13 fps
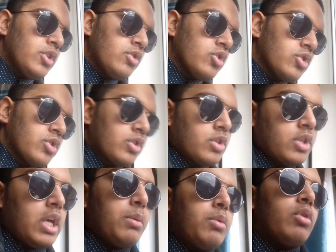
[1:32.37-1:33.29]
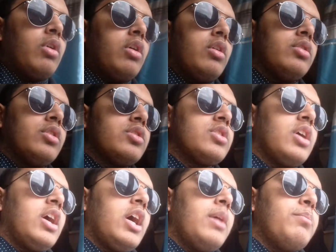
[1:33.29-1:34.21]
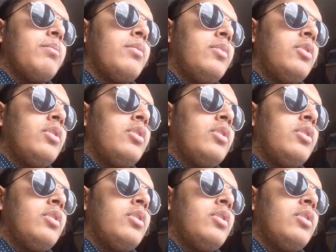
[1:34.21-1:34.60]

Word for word: you just kill it all the time.